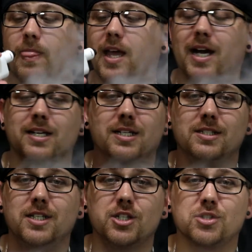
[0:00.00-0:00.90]
I can
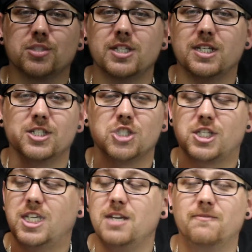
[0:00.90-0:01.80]
continuously just
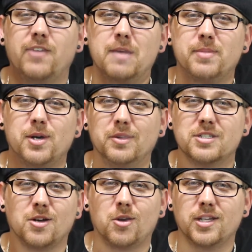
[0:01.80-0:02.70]
keep vaping on
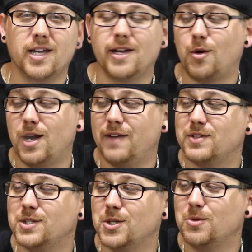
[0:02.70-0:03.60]
this RDA. All I have
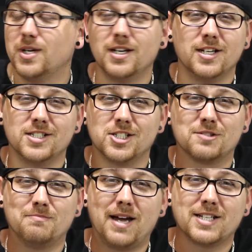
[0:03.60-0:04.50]
to do is
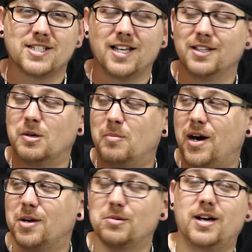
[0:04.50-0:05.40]
just mash that little
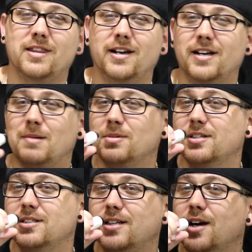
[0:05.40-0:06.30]
bottle right there and I'm
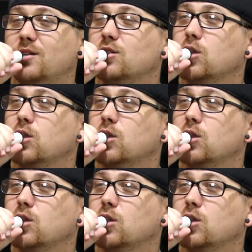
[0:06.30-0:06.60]
good to go.